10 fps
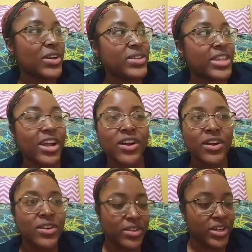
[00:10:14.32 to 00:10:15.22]

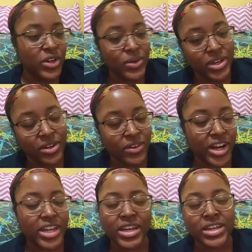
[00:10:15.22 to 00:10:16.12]
they're, getting
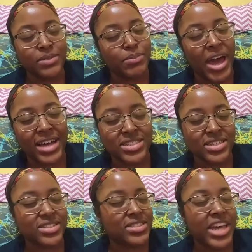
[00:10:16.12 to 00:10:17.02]
ready. Bass
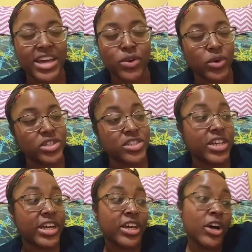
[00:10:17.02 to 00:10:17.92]
is taking orders. He's
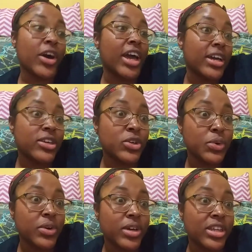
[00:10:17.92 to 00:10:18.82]
like, okay, you
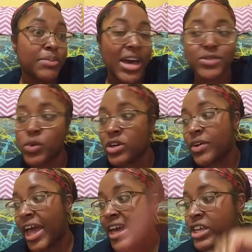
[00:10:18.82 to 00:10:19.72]
get the passport.
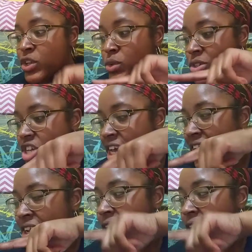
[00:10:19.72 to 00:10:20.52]
Okay, you, Jay, get